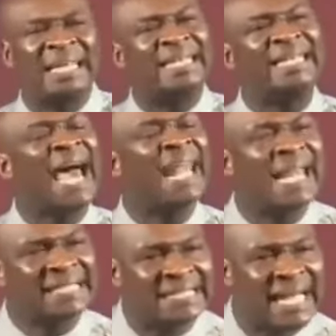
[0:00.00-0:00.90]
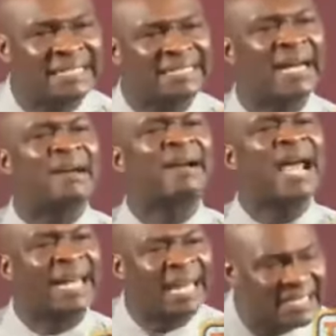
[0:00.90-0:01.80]
the carelessness, the
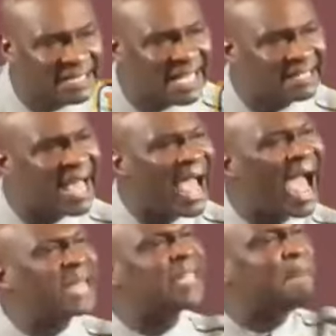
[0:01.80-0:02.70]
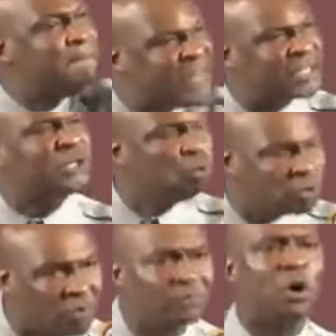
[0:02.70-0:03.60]
recklessness, and the
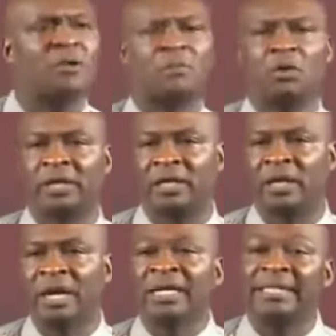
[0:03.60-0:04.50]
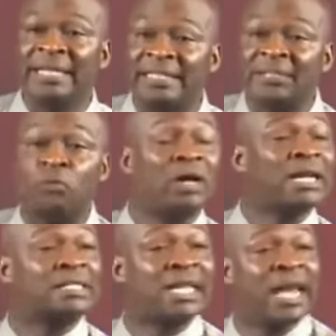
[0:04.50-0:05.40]
misuse of God's money. This is what
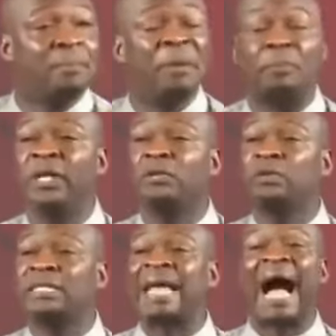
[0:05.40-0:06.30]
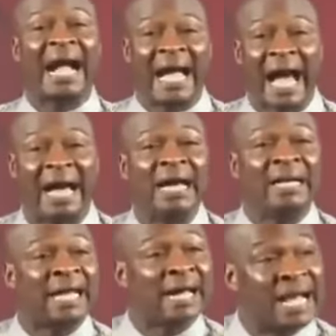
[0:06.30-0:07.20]
has led people into this anger
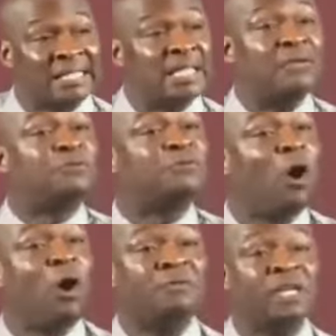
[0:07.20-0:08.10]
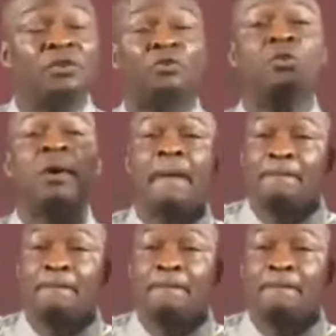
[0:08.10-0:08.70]
that has evolved into